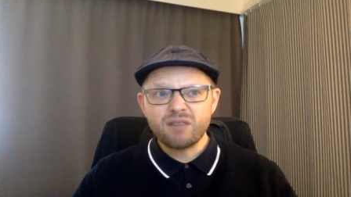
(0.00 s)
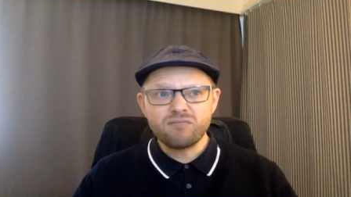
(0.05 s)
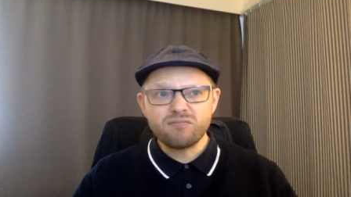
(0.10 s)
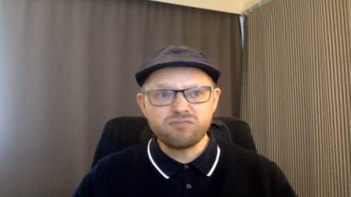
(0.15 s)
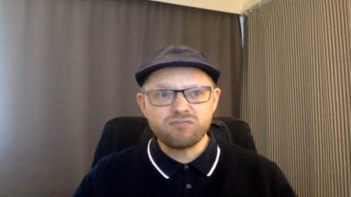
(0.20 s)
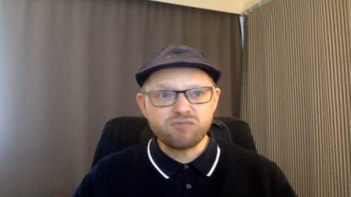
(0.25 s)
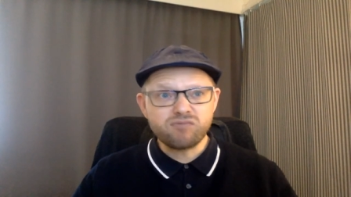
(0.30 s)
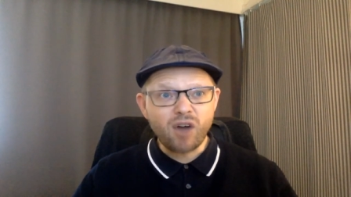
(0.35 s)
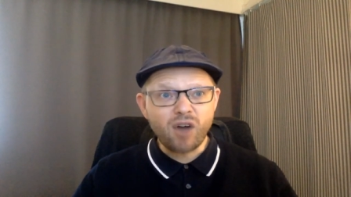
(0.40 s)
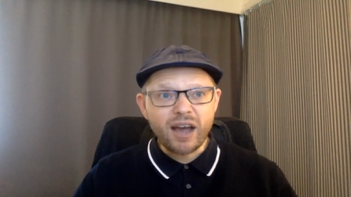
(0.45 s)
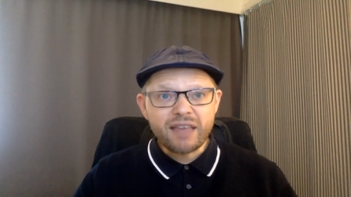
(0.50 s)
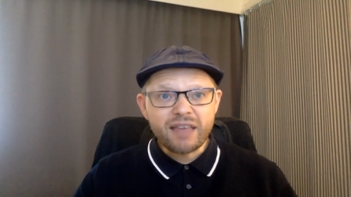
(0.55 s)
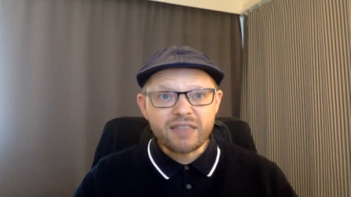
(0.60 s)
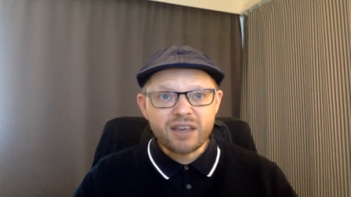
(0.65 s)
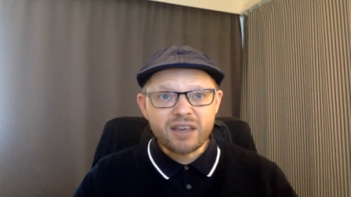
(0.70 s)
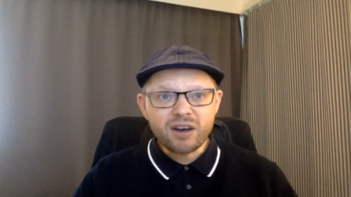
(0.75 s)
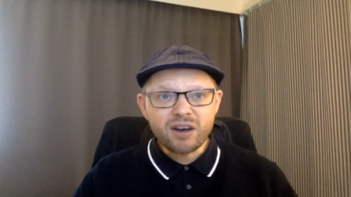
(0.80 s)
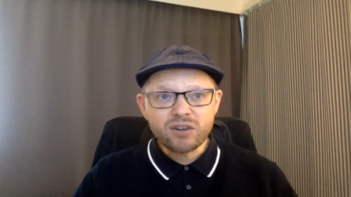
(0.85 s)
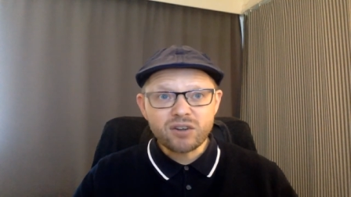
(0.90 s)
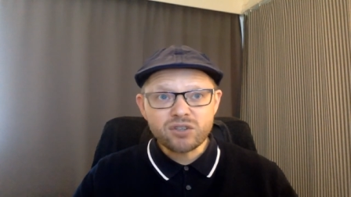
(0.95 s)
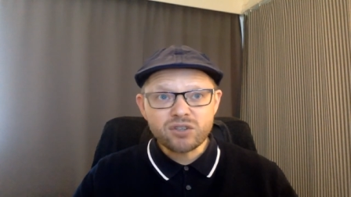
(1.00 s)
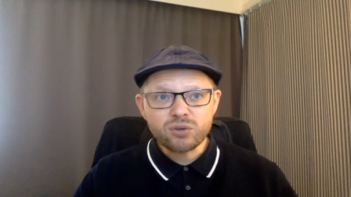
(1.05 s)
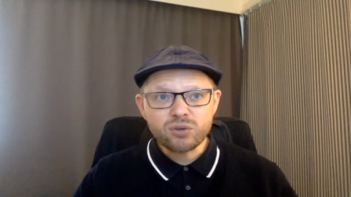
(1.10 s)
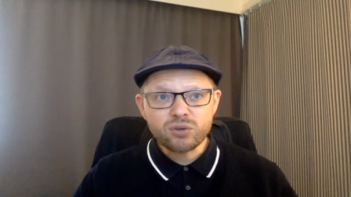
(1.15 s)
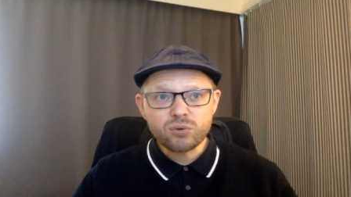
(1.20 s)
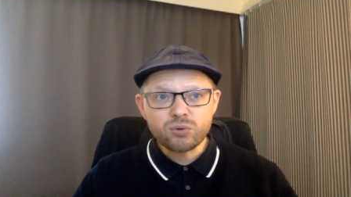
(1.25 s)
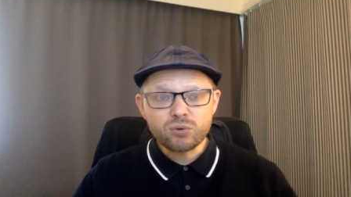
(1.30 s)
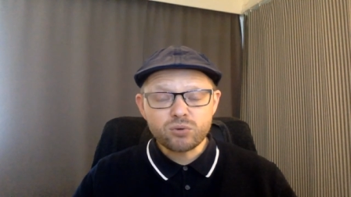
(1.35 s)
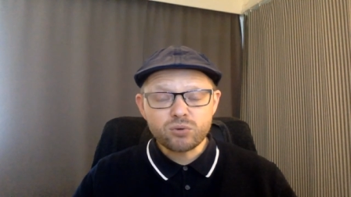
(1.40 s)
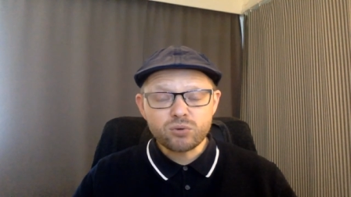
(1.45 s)
write the
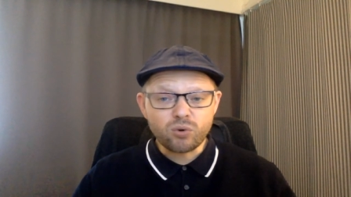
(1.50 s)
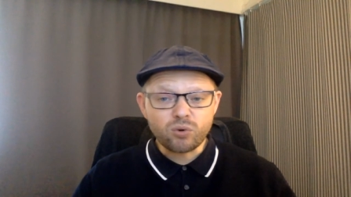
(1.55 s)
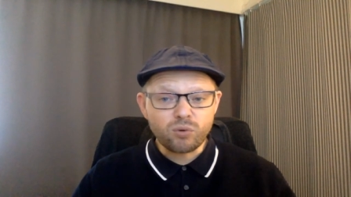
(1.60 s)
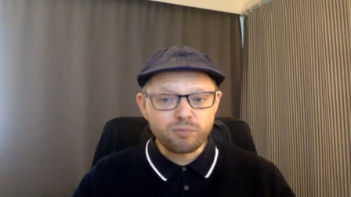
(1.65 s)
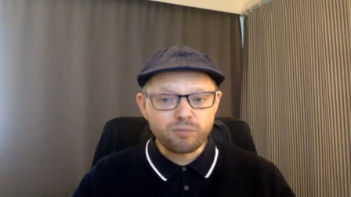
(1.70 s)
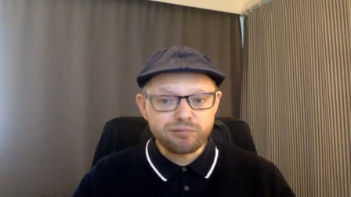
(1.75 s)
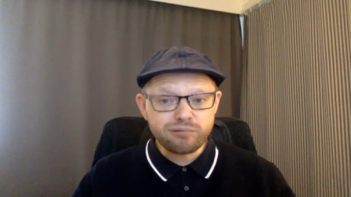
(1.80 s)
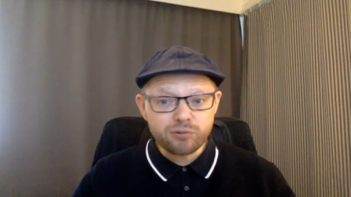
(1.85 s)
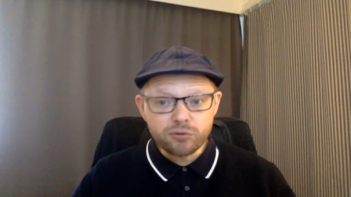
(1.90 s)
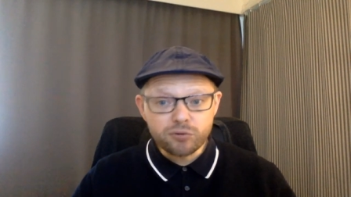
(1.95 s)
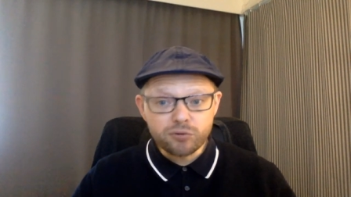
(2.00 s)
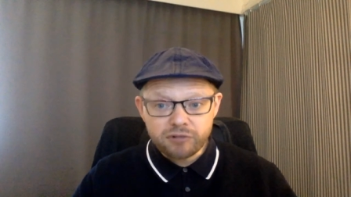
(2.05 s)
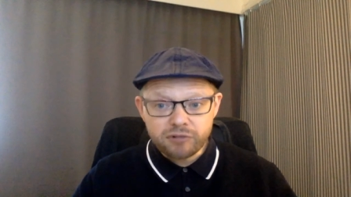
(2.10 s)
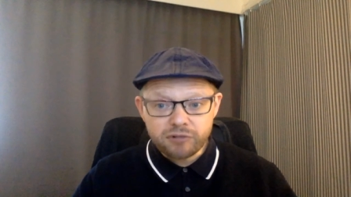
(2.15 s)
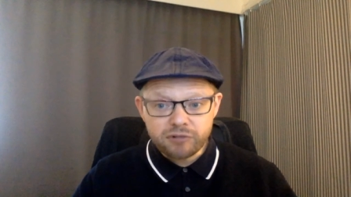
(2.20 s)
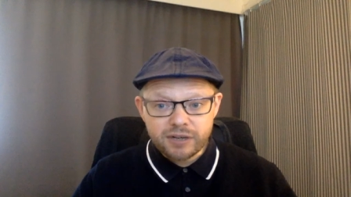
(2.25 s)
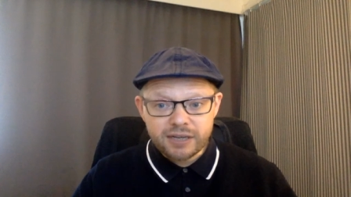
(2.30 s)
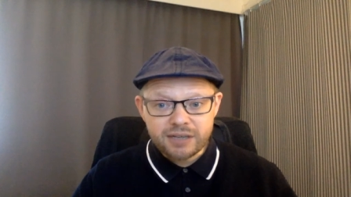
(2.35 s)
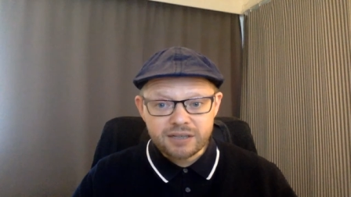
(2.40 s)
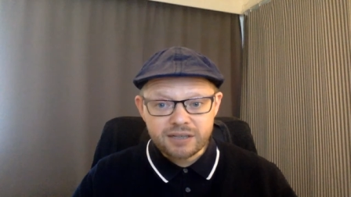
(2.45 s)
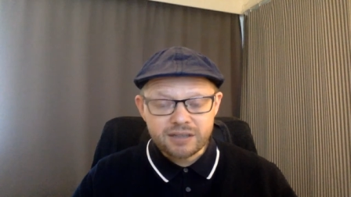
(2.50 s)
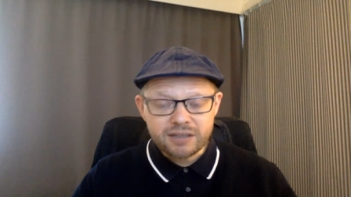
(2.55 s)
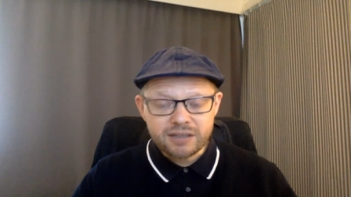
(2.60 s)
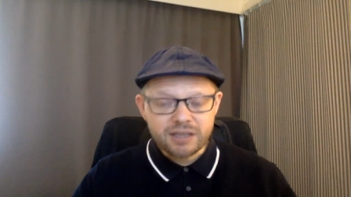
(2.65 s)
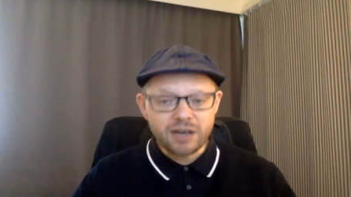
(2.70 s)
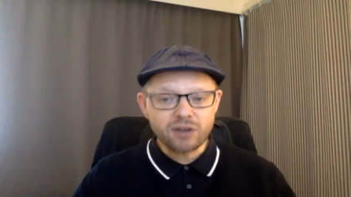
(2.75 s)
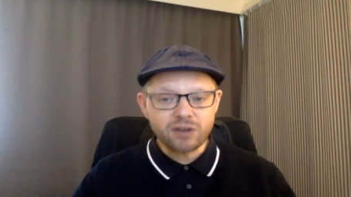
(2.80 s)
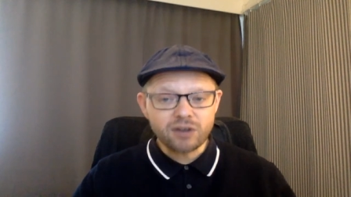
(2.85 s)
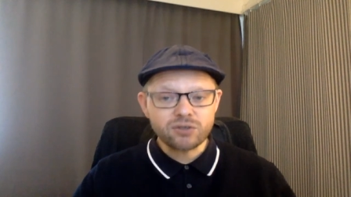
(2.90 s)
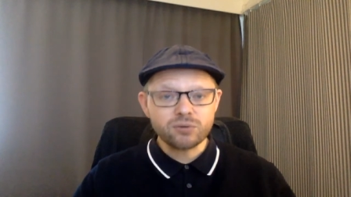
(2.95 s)
articles or proofread the
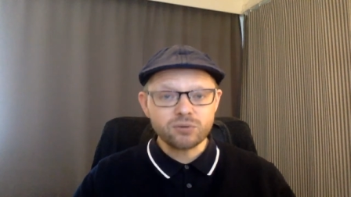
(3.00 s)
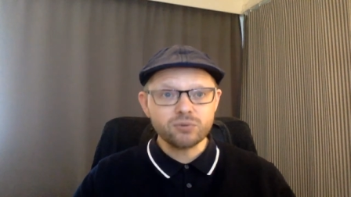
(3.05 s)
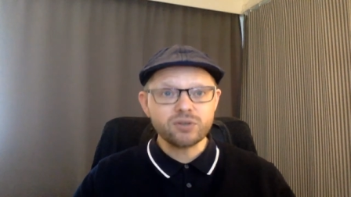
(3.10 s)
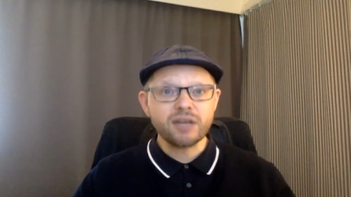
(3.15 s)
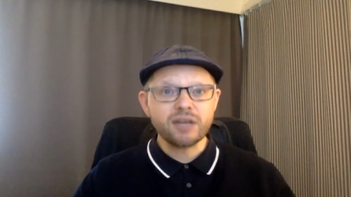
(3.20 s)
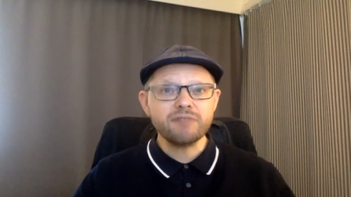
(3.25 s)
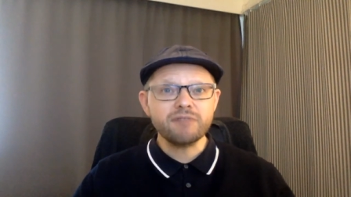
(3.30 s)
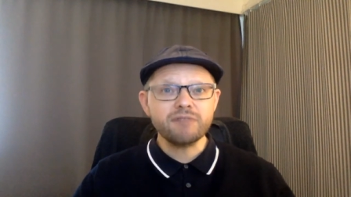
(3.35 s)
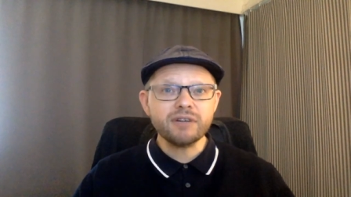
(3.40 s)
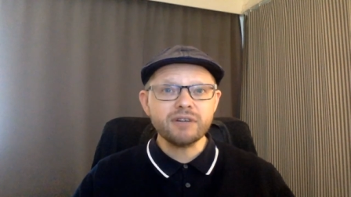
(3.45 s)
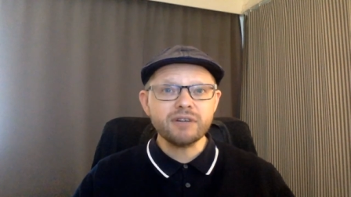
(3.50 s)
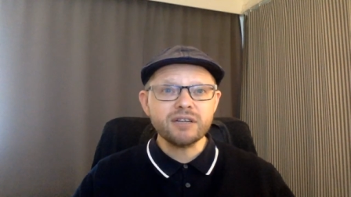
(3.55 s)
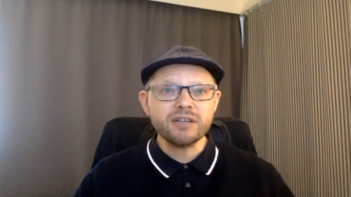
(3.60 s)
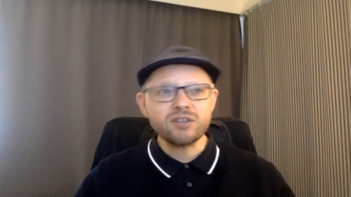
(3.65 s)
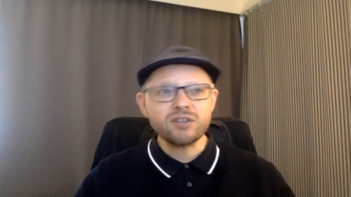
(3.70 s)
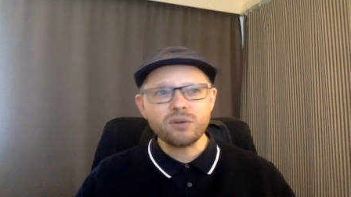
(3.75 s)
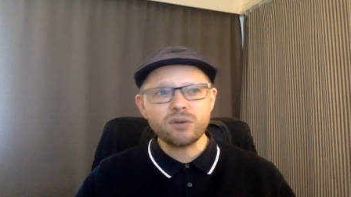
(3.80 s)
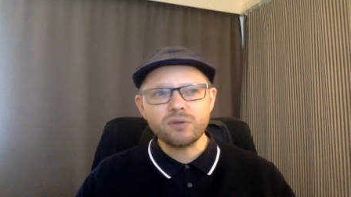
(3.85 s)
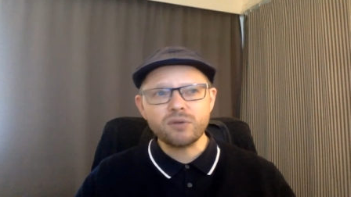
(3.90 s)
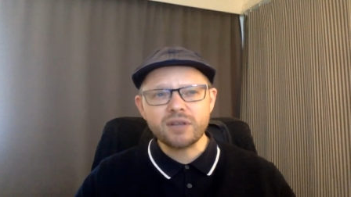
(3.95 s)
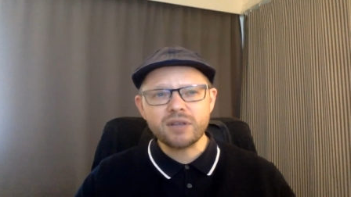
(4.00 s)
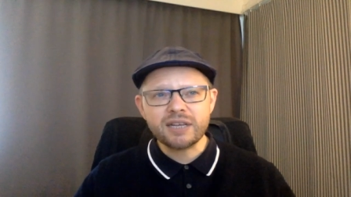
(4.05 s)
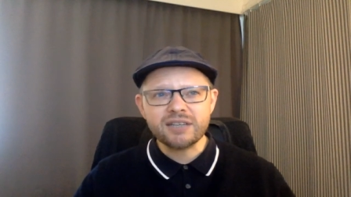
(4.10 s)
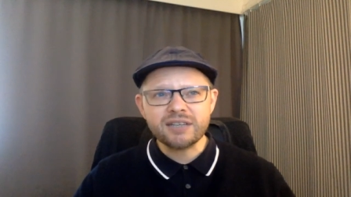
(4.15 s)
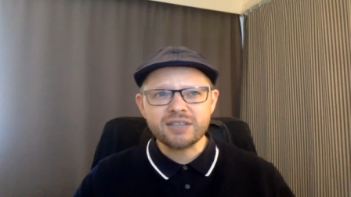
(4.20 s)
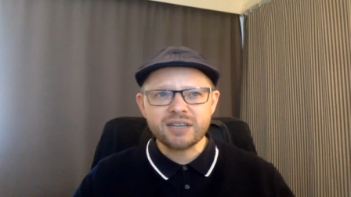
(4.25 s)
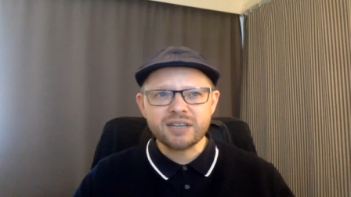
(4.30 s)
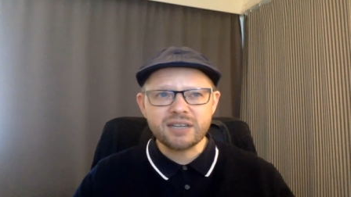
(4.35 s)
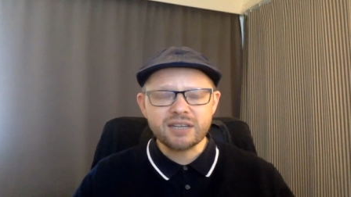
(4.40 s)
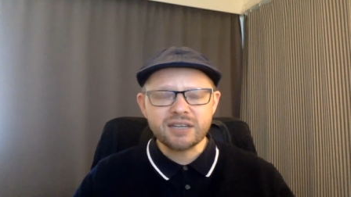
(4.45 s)
articles they've written so that it's
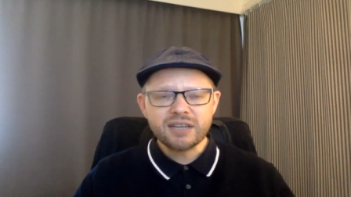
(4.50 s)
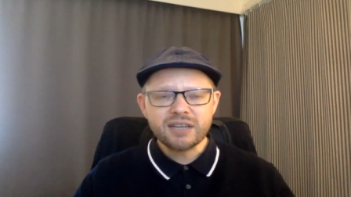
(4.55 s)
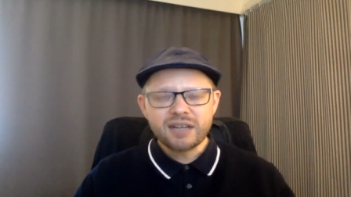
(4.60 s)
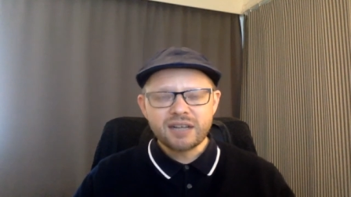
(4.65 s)
in